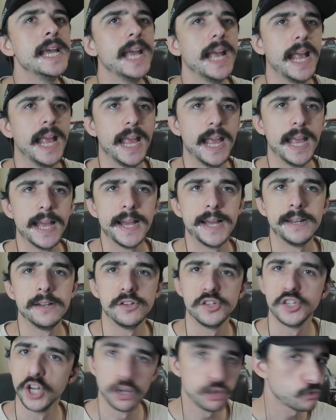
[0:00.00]

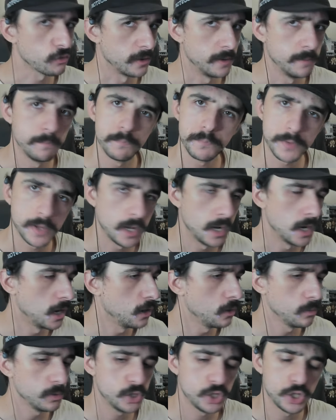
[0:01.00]
and children you
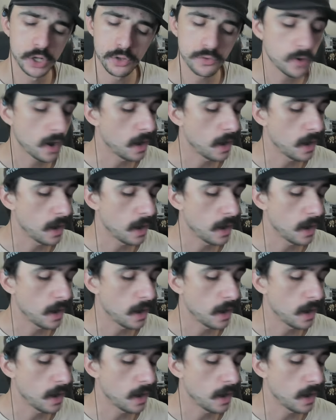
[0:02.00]
know, children.